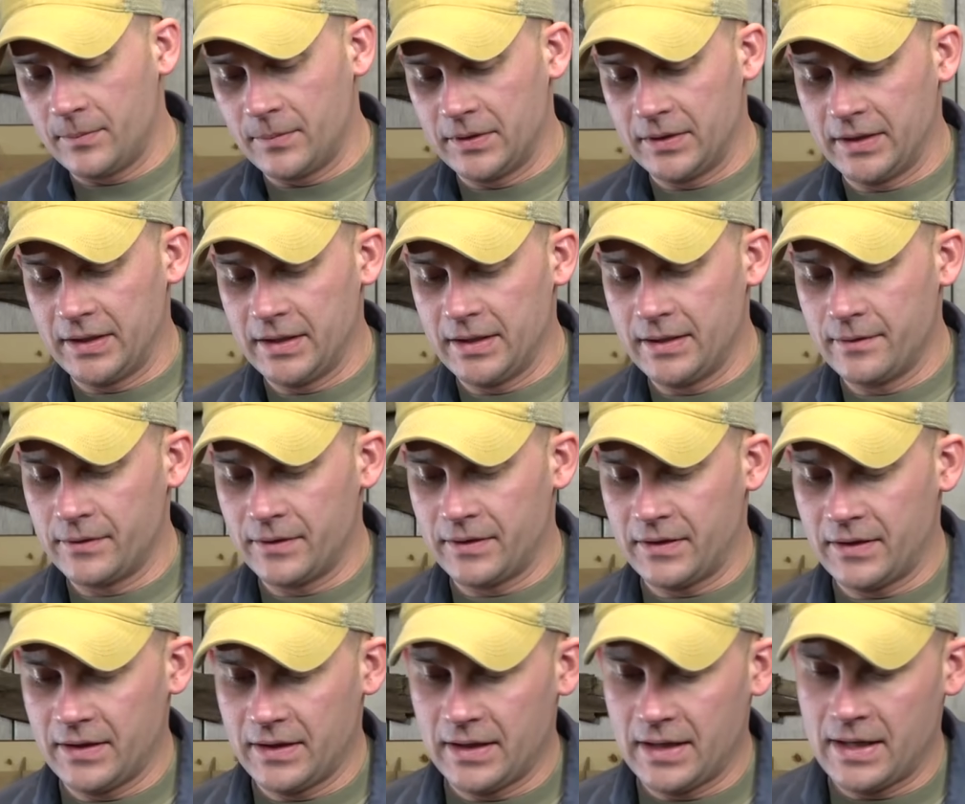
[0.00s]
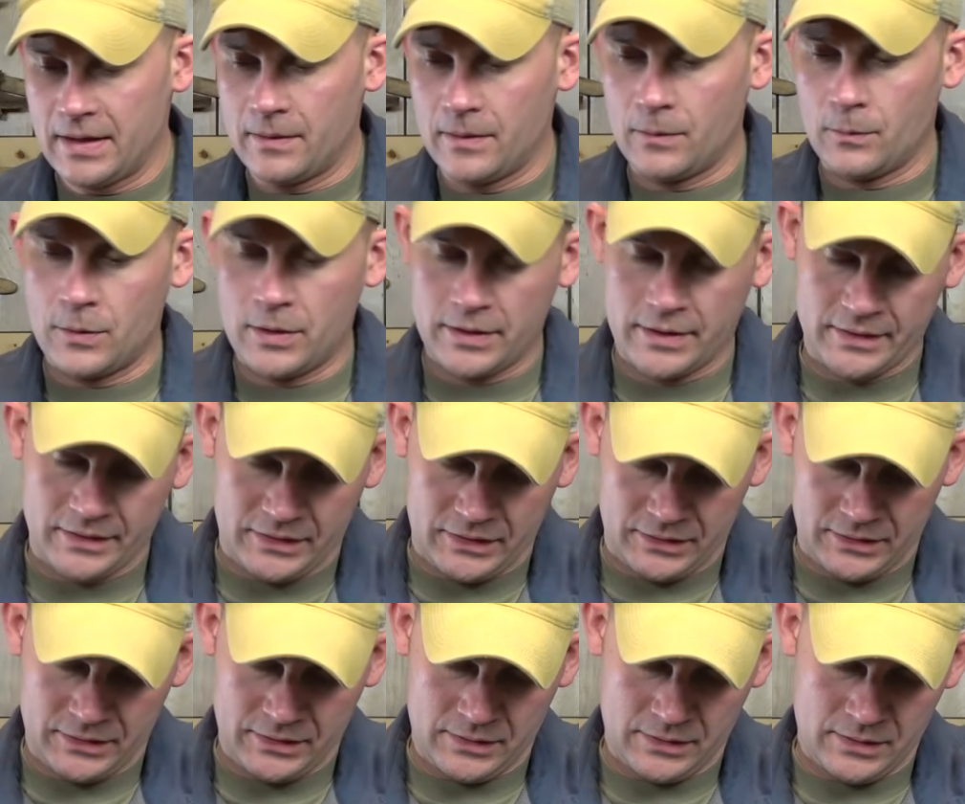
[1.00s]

I'm going to get everything how I want it.